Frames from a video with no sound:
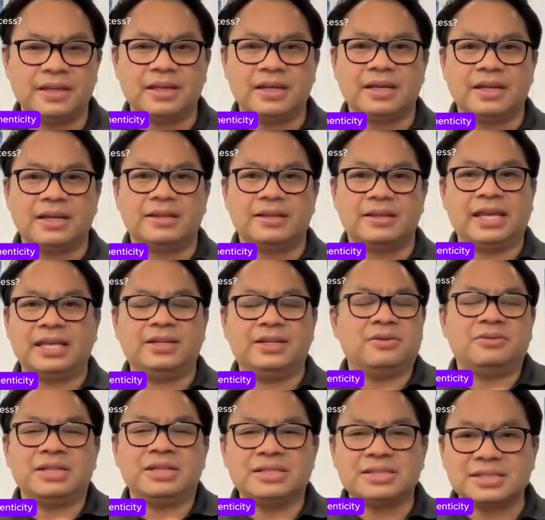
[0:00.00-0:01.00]
they don't
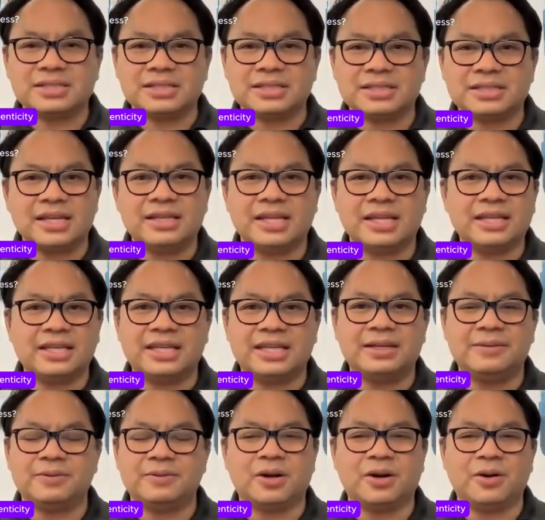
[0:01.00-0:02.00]
listen and they
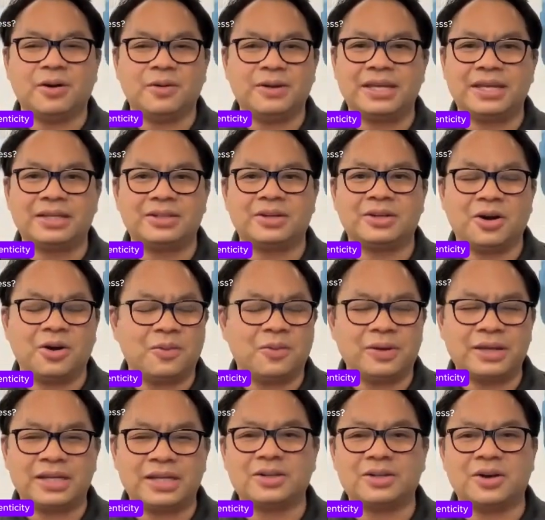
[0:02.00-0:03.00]
keep going and going
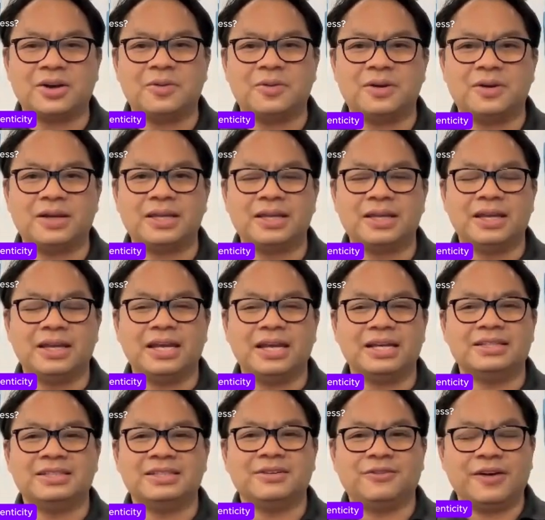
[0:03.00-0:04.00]
and going
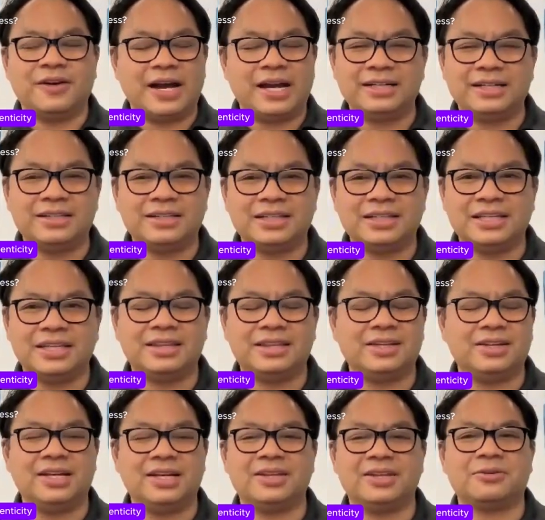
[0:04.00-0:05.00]
until finally they
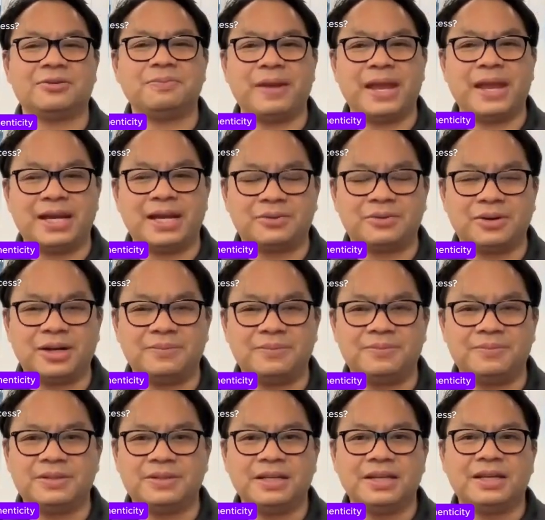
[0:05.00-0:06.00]
either
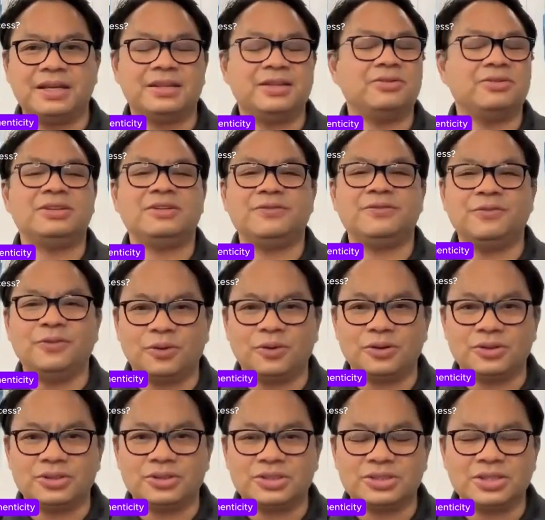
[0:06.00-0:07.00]
bankrupt, they're
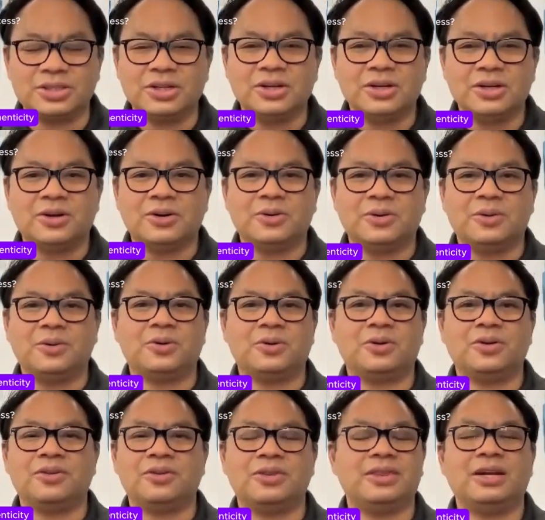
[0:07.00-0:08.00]
divorced,
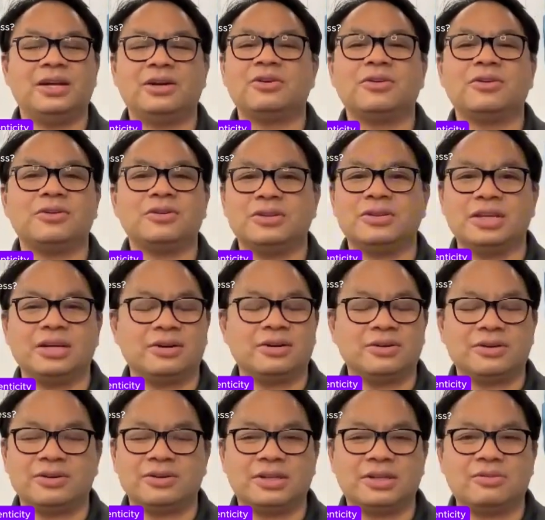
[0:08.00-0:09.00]
or they're
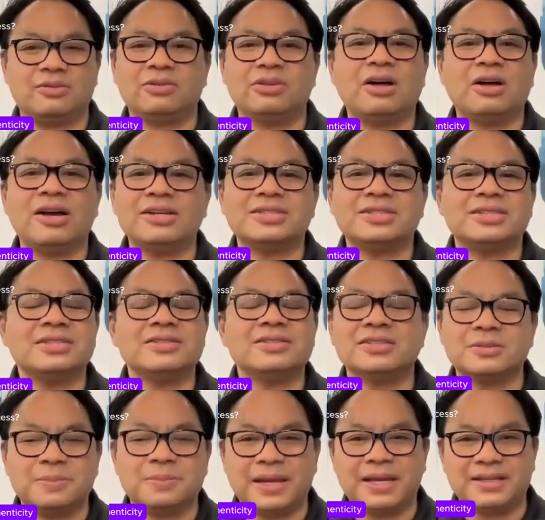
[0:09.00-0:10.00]
lost in
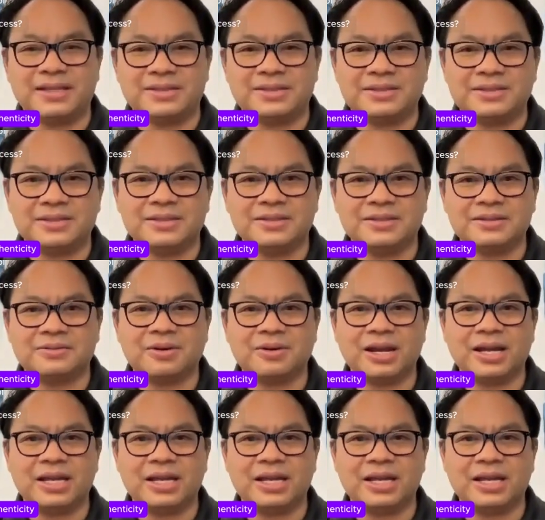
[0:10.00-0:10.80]
space, right?